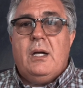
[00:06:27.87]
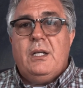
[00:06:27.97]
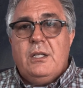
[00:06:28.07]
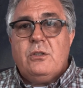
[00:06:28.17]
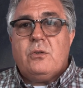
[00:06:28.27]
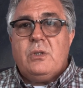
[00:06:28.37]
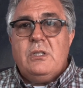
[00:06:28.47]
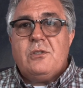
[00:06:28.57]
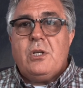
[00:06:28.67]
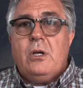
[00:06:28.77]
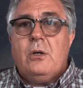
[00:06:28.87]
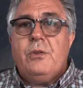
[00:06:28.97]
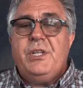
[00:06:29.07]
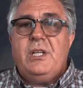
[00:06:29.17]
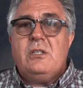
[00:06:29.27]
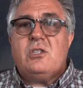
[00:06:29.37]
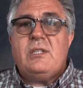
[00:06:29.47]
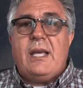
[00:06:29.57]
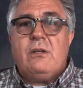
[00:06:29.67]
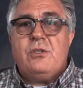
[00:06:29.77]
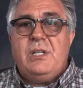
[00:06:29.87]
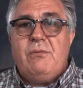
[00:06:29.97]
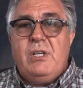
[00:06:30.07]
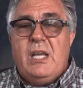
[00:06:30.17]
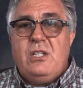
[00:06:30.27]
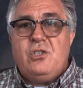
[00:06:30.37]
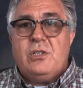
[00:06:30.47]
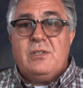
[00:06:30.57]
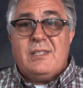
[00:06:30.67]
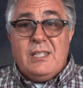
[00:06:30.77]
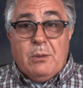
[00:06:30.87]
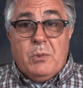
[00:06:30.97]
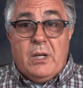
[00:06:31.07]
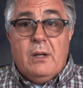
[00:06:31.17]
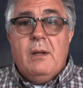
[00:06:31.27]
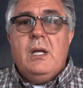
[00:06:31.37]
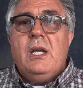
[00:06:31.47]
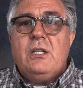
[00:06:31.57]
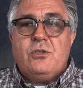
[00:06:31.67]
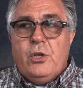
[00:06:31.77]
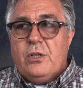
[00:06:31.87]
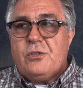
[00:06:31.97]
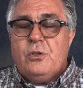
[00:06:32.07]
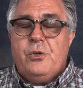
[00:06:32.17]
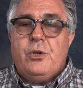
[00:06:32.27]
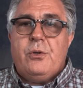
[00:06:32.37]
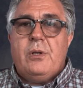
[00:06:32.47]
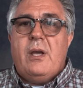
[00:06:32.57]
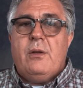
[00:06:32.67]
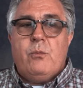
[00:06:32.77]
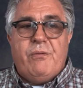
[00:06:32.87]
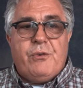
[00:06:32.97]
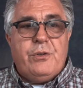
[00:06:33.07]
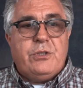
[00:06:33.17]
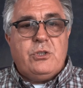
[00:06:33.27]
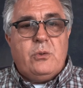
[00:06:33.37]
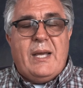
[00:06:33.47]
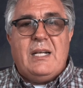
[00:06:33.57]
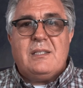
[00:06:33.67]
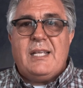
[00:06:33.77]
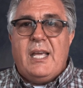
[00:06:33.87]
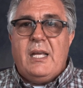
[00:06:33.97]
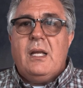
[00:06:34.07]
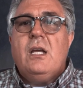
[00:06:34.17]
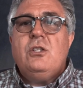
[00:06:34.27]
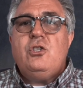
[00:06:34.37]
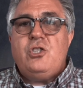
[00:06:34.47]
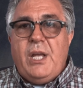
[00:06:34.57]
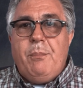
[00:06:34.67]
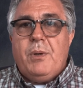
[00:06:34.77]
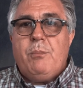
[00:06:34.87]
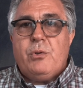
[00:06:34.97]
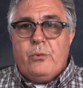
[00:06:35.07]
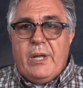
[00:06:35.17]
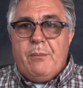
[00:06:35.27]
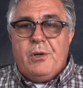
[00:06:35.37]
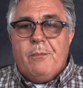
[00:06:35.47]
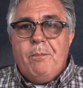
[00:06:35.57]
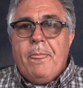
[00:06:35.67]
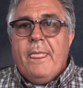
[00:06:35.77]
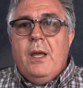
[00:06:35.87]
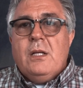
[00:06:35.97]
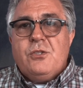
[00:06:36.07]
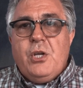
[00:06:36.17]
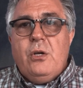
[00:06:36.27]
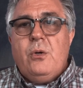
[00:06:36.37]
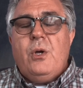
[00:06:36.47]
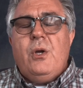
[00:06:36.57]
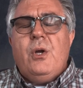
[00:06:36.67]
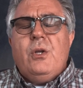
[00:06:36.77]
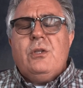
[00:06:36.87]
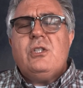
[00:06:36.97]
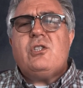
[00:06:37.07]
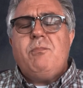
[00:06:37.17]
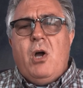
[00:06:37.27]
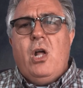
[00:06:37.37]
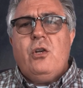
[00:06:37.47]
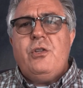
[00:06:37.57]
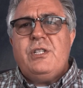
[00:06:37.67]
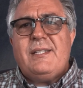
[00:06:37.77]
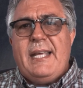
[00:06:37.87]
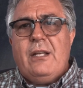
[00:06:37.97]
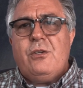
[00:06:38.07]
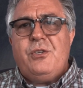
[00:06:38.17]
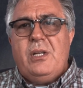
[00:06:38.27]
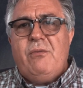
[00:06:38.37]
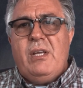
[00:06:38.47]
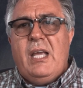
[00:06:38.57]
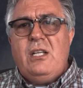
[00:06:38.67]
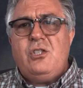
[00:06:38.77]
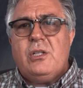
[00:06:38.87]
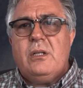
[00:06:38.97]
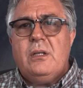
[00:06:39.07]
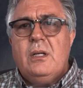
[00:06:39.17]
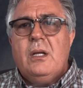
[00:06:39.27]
increase. So the standard deviation sigma is also known and referred to as a shape parameter. So the smaller the standard deviation,